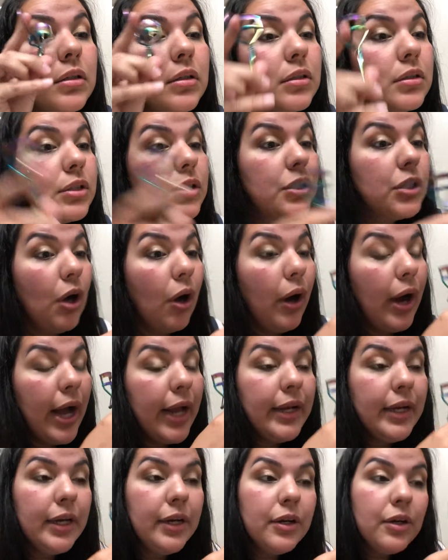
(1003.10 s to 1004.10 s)
So I
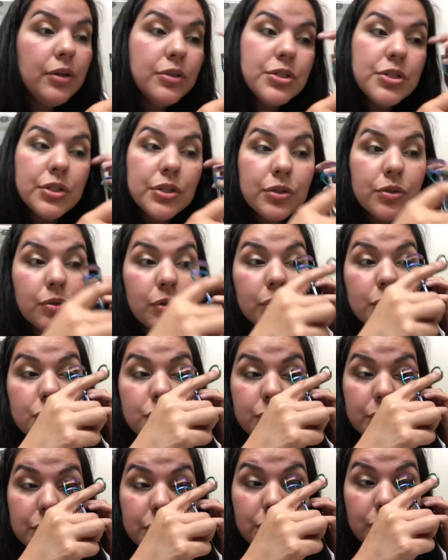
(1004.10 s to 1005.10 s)
need to go to the
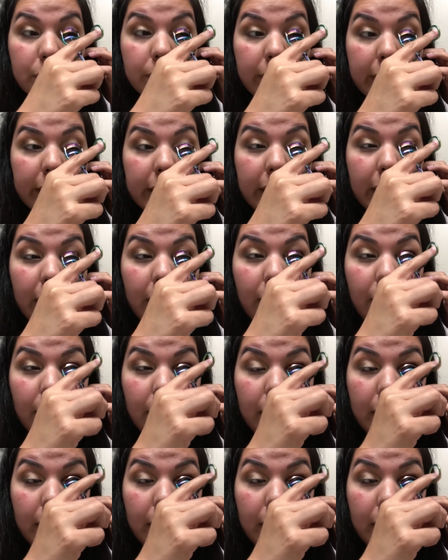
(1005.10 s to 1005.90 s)
grocery store right now.